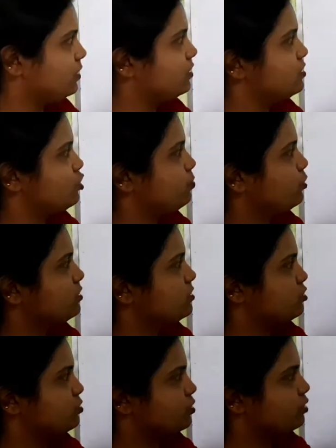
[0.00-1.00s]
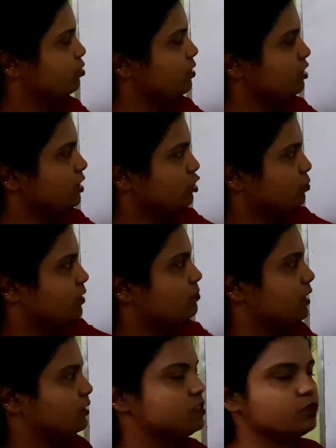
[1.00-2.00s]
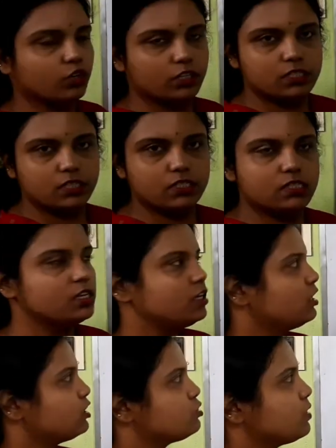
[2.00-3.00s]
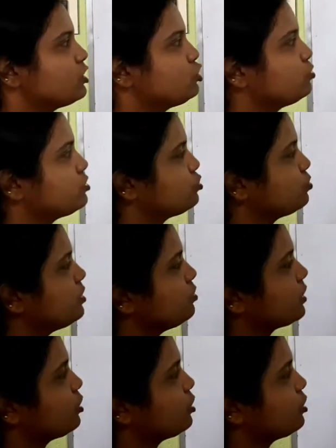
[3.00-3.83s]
0.003 into 10 to the power minus 46. So as usual, you